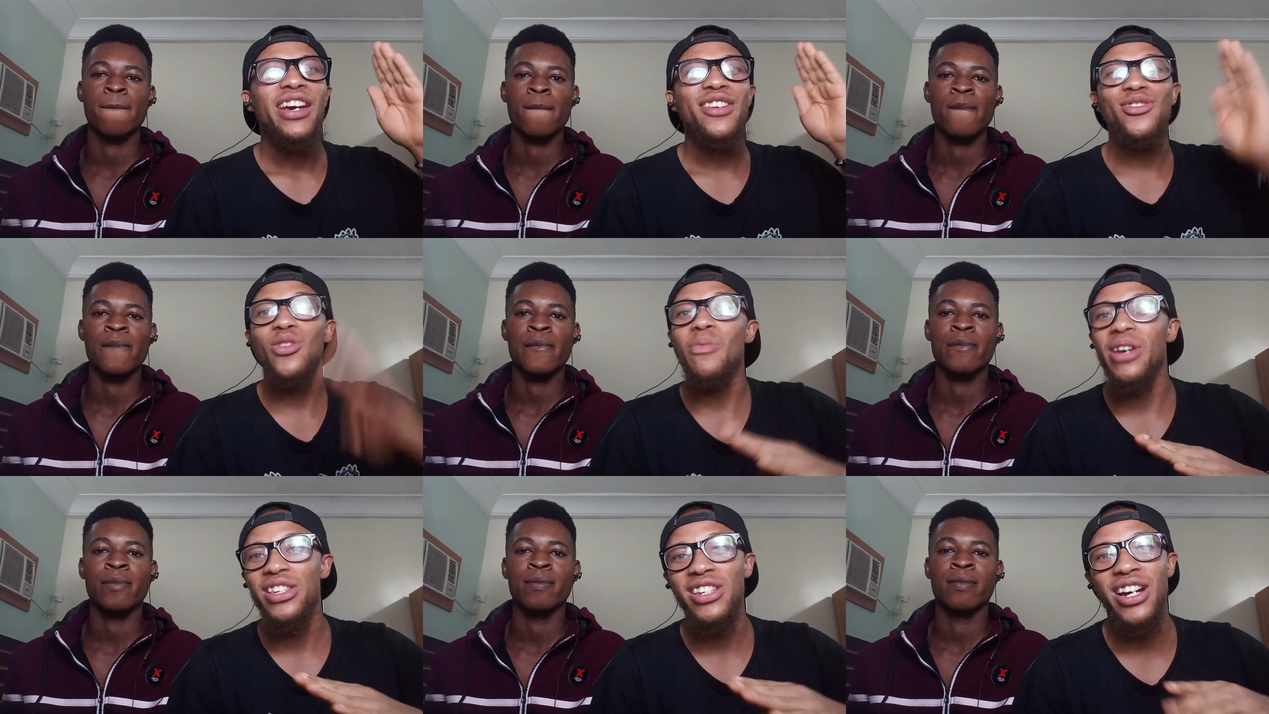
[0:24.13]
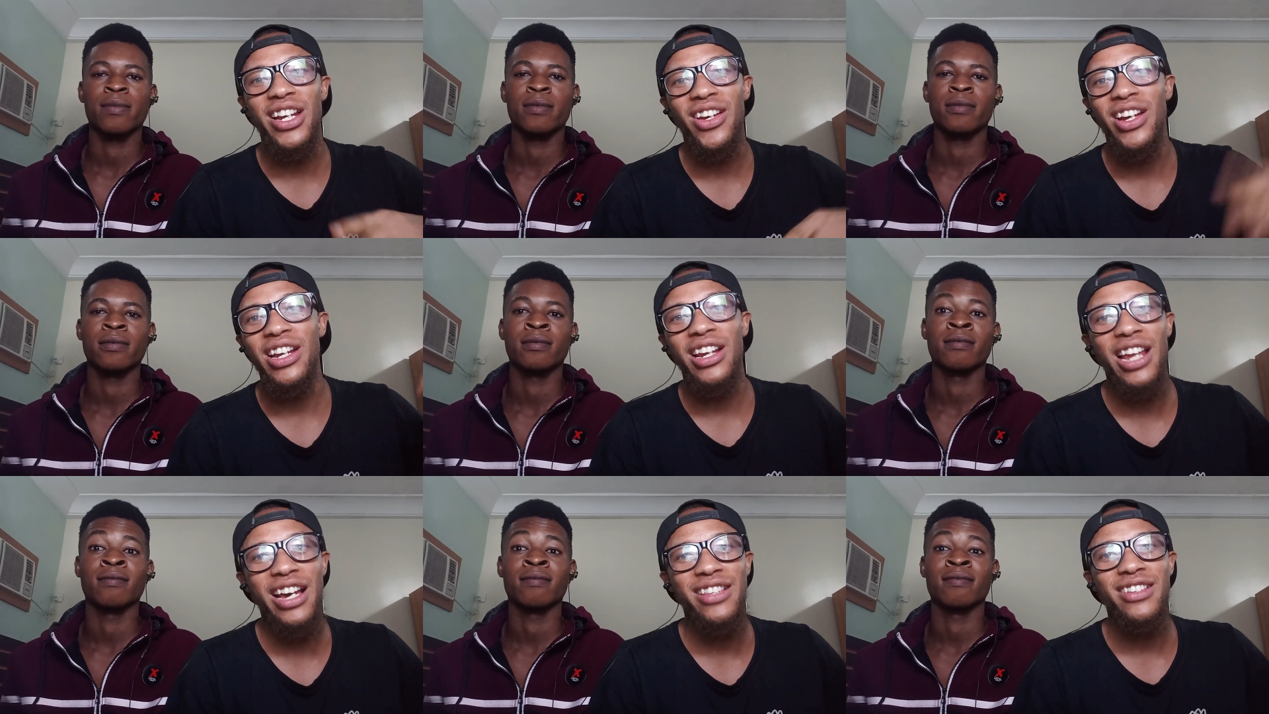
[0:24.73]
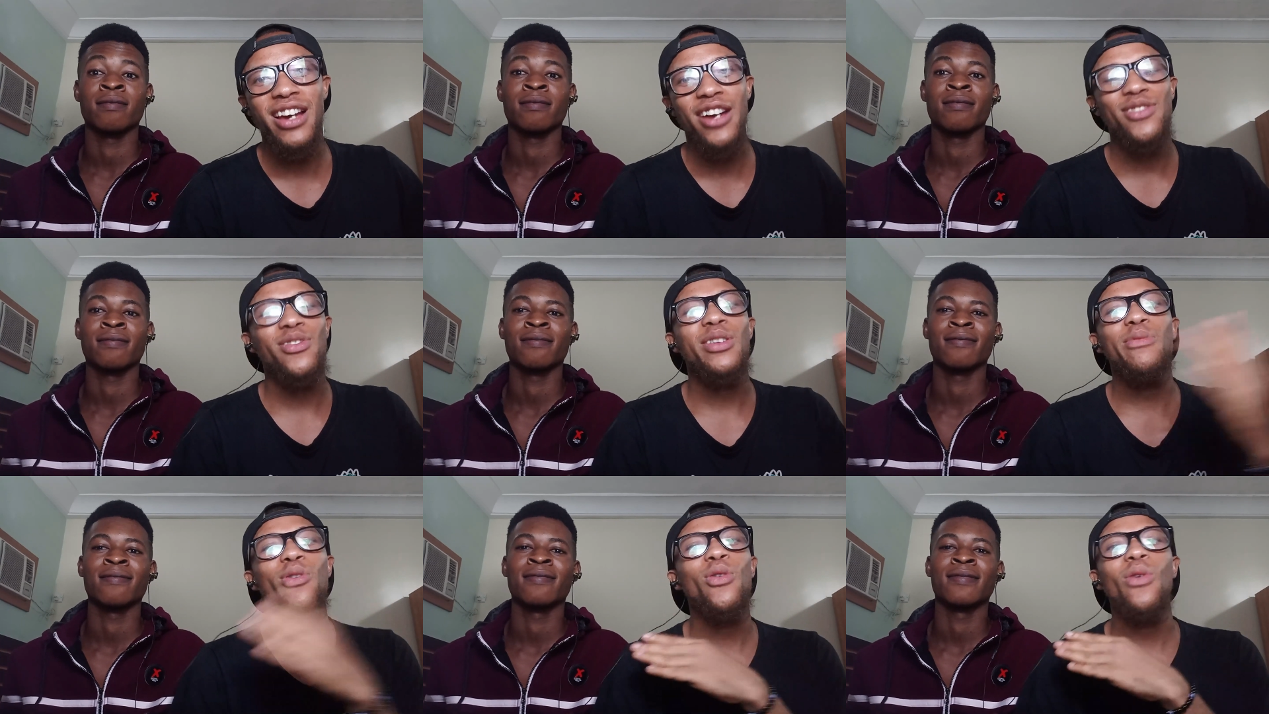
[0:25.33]
Speaker 1: He saw my channel and he liked it. I
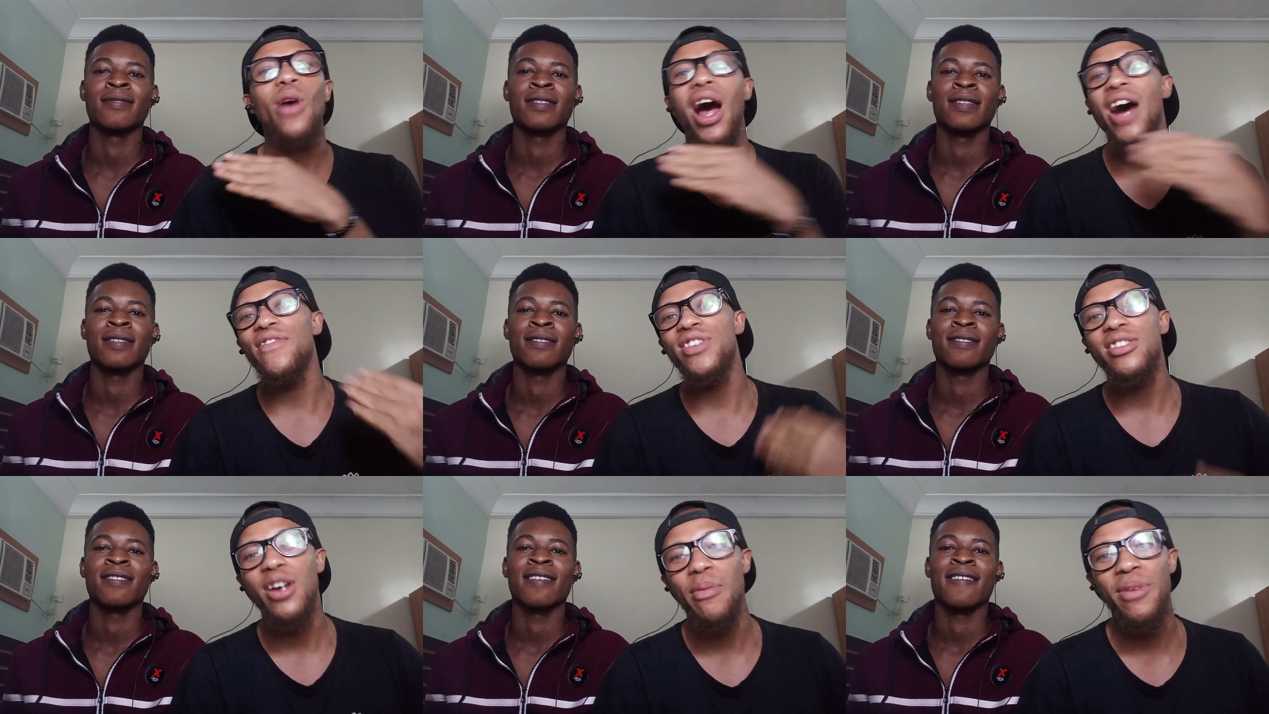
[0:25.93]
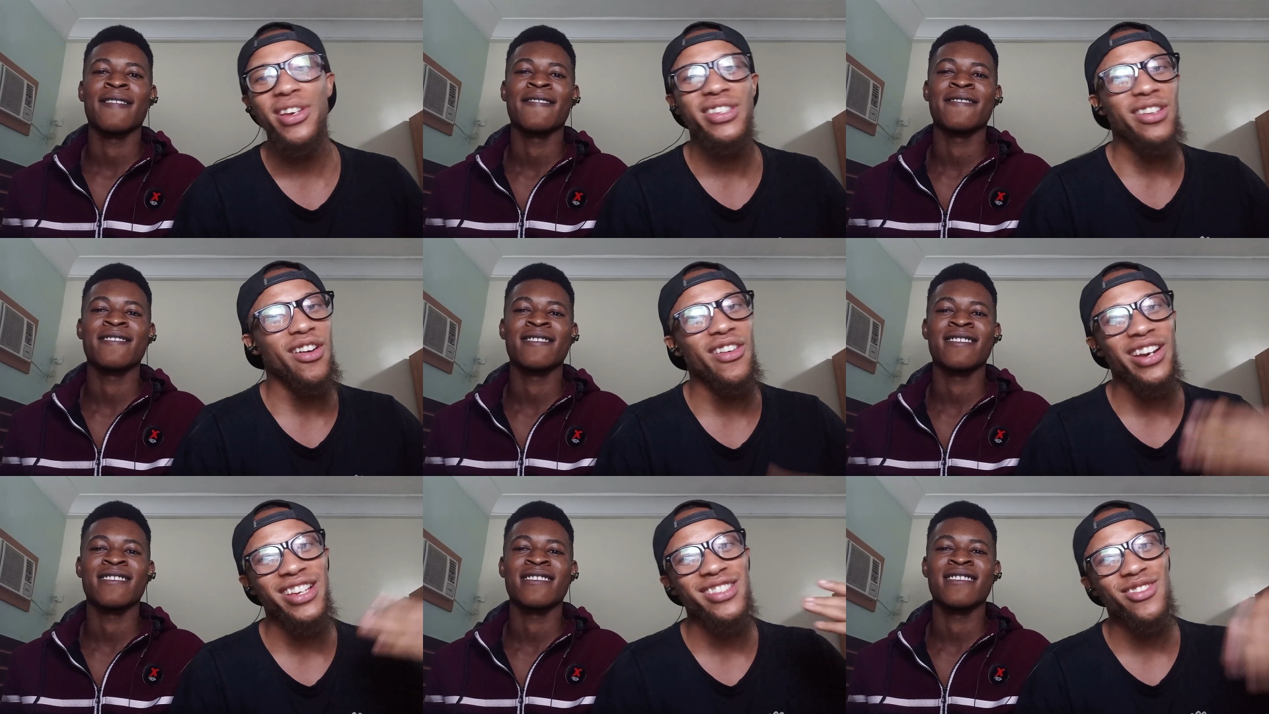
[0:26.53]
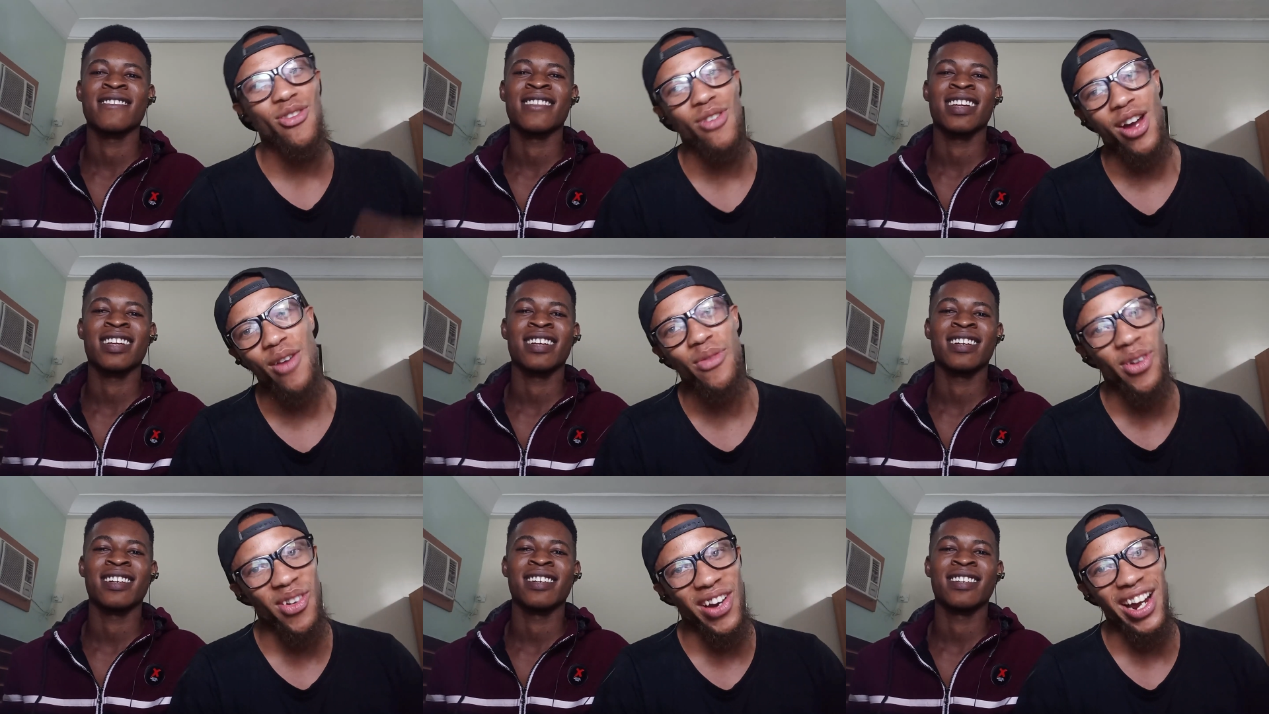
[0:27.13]
told him, oh, I have this amazing artist called
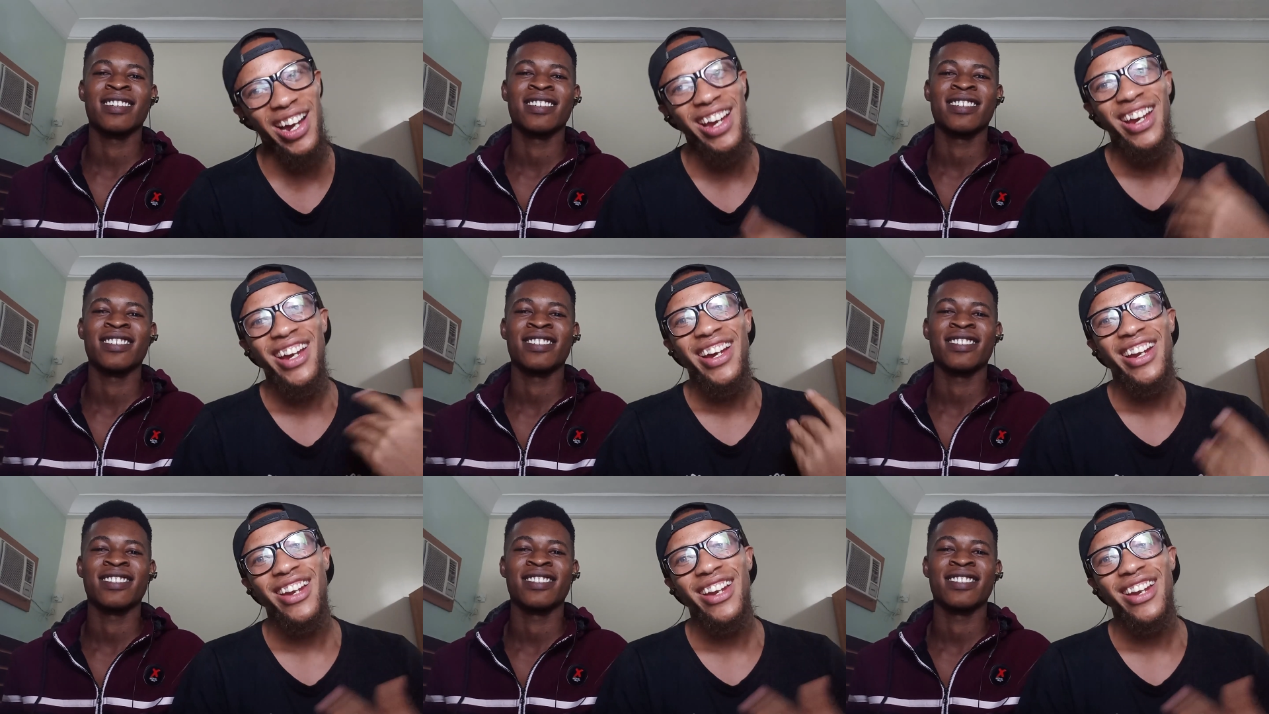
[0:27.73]
Aurora.